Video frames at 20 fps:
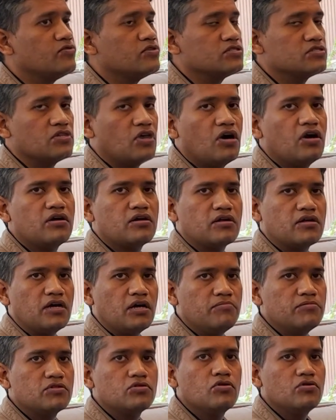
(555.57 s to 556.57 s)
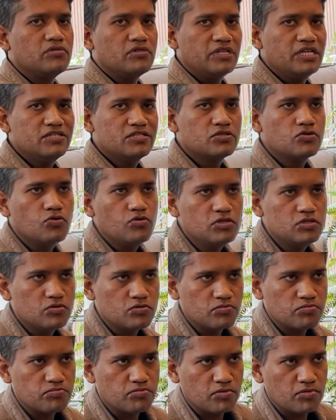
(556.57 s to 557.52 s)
was not these tools